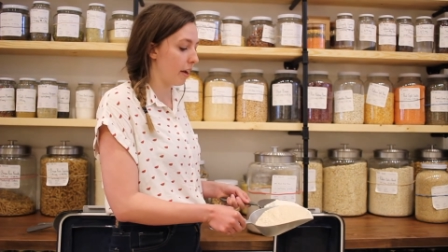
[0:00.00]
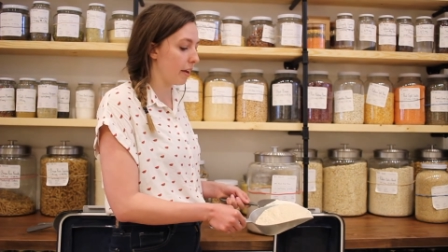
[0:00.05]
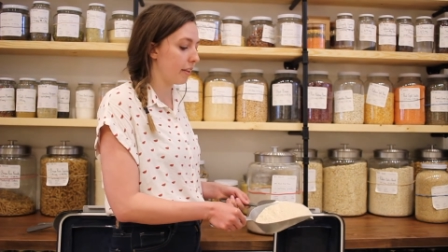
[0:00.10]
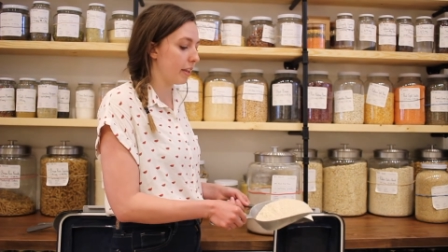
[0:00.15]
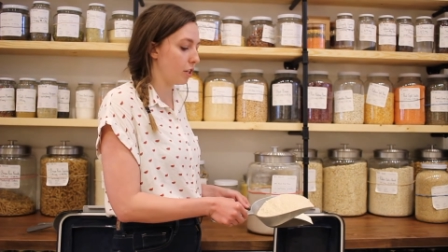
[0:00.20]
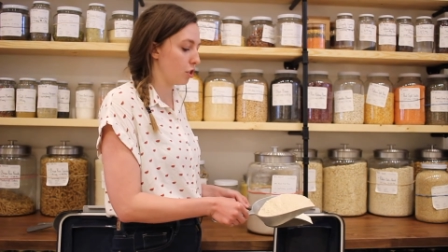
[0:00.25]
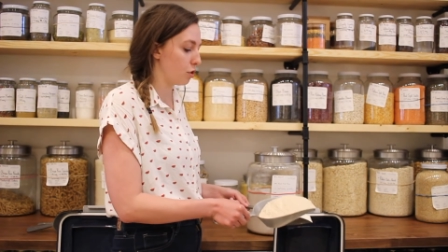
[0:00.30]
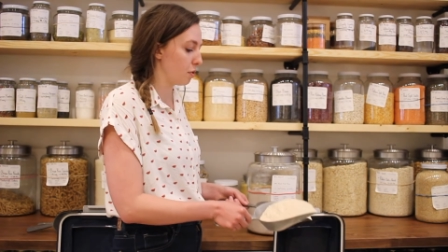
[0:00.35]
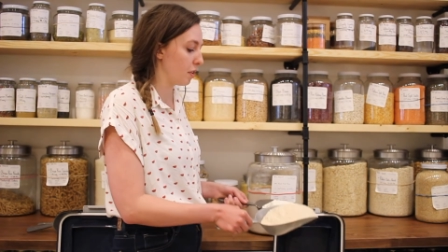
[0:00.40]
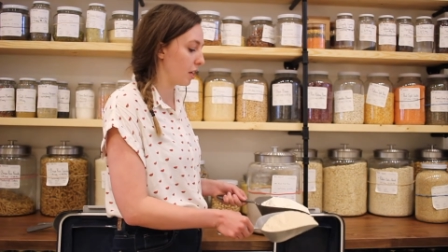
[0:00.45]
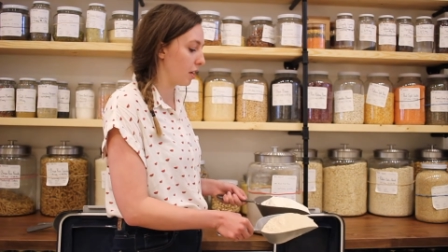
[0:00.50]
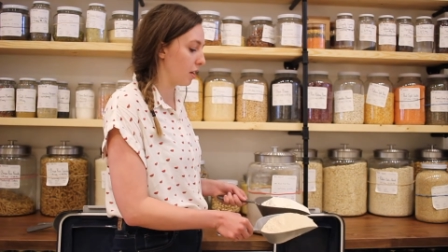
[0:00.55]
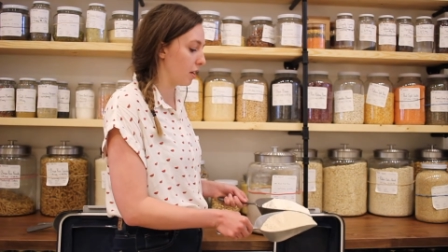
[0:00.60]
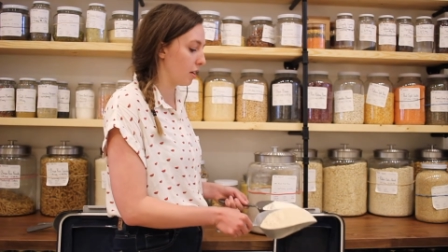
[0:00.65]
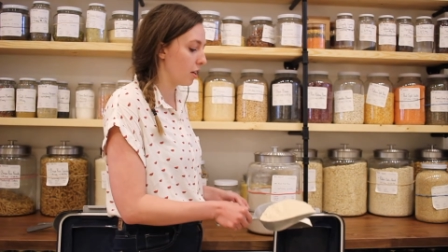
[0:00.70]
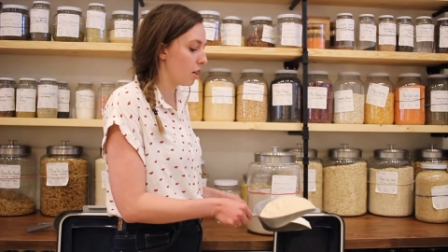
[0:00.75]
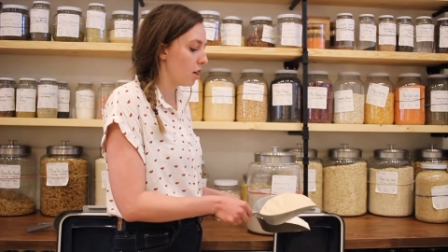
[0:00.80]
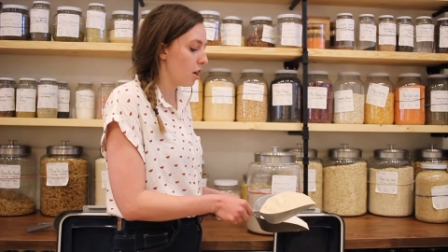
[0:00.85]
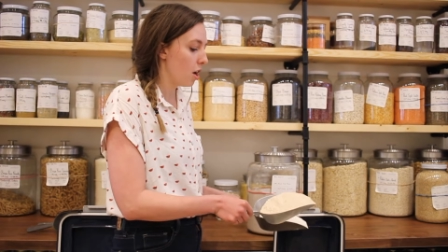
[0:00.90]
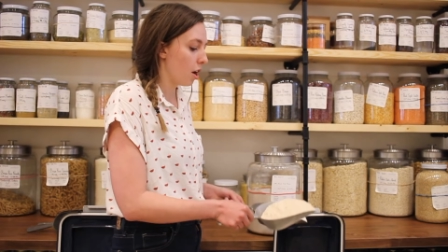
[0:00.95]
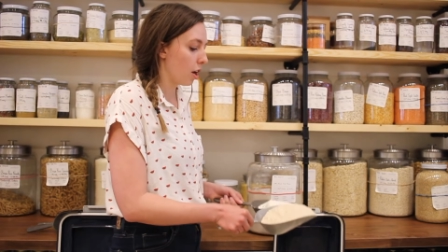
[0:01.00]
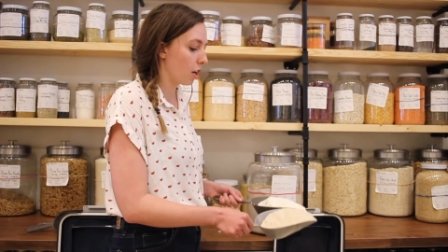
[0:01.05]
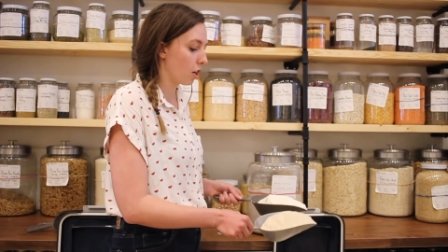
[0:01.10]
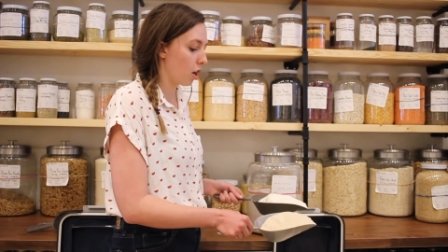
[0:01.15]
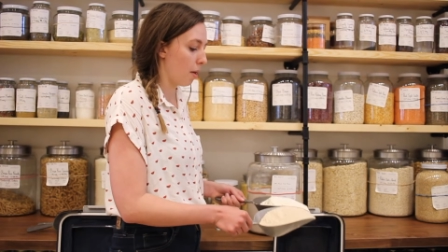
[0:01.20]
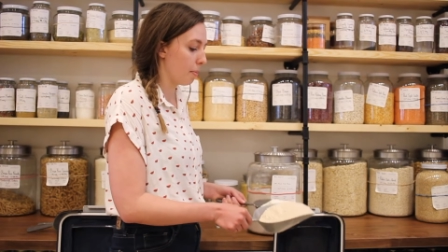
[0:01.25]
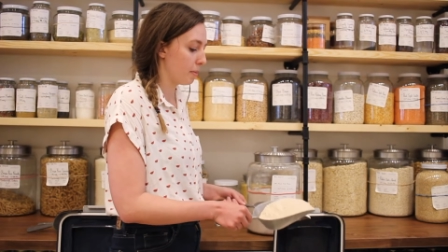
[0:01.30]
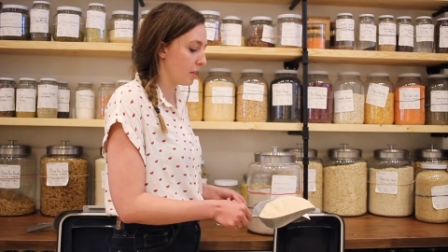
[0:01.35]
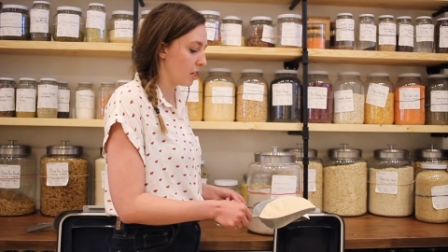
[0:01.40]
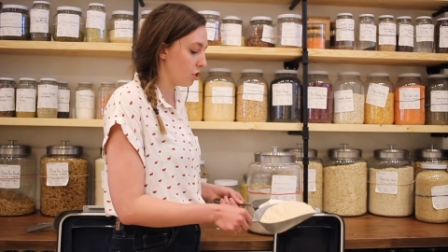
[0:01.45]
I like doing a
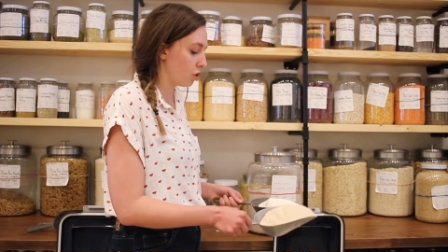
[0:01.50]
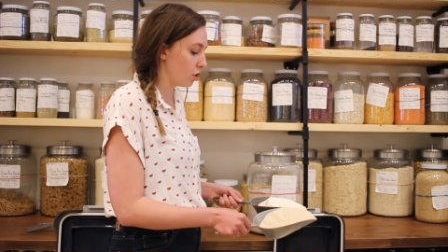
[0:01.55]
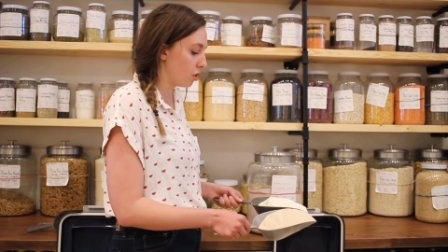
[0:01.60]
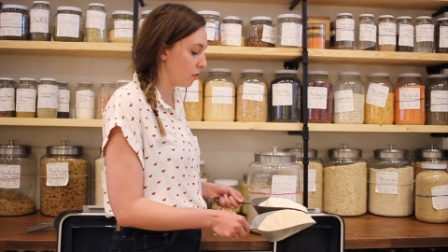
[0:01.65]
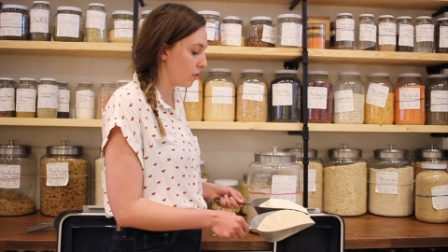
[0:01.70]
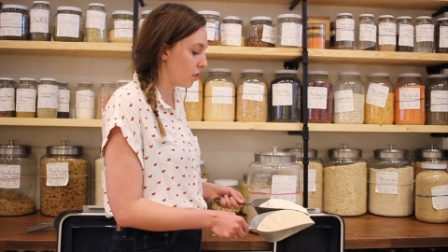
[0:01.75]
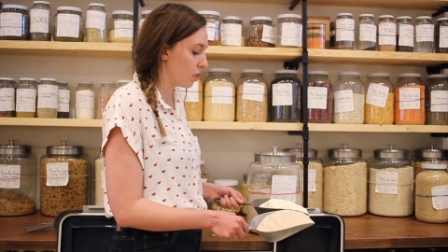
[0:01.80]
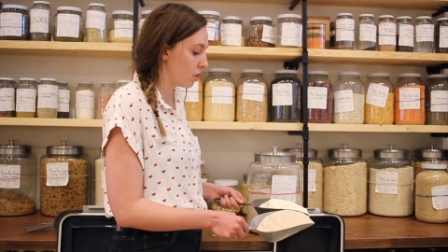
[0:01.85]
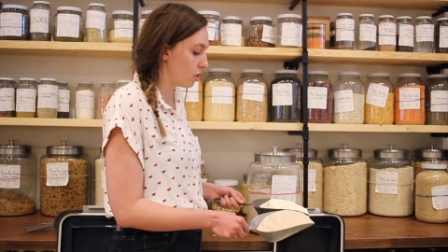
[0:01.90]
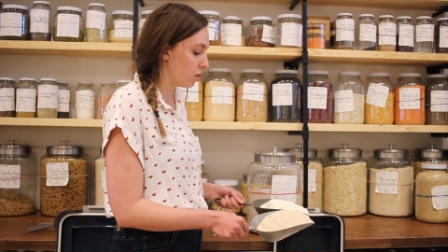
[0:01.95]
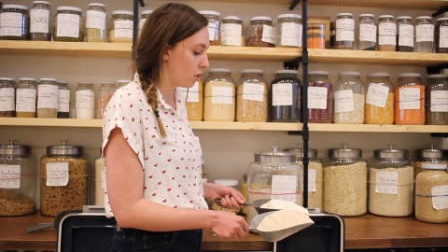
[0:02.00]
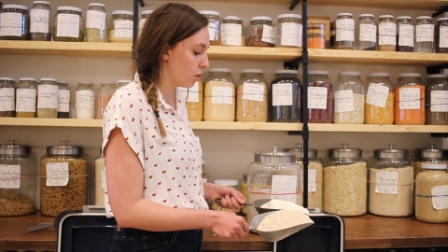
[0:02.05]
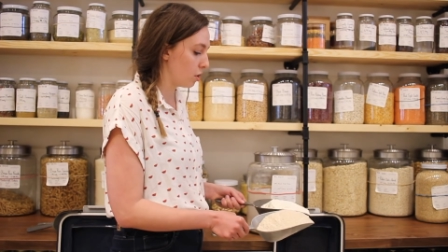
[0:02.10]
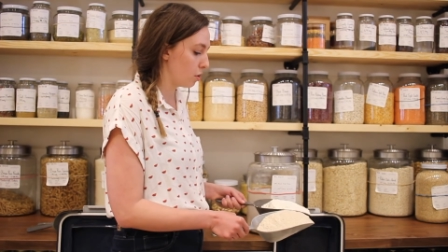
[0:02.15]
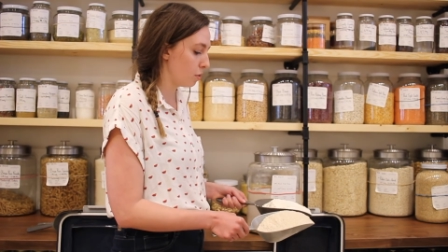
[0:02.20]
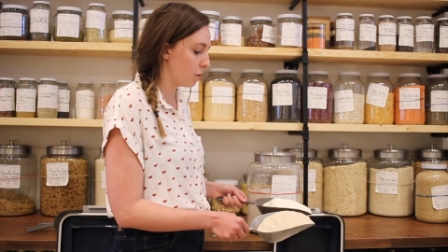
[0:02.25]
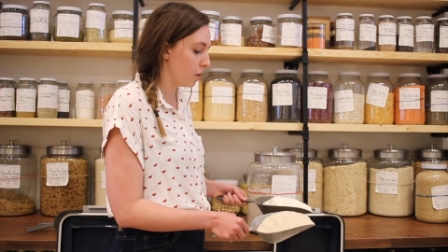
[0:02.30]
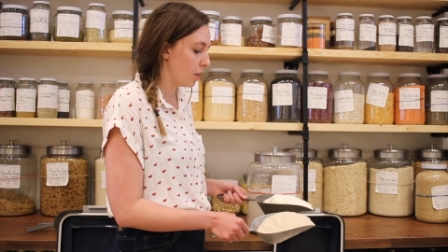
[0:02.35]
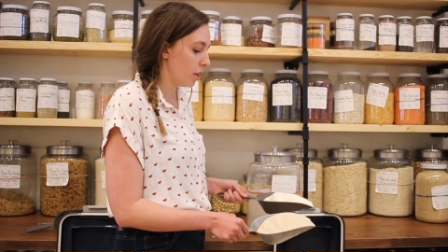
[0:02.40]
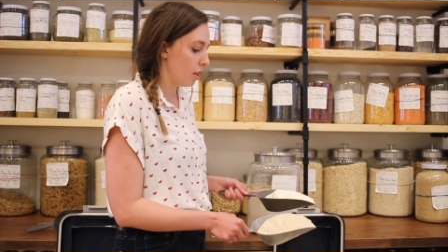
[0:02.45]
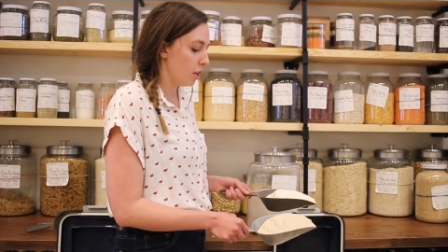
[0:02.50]
combination of these two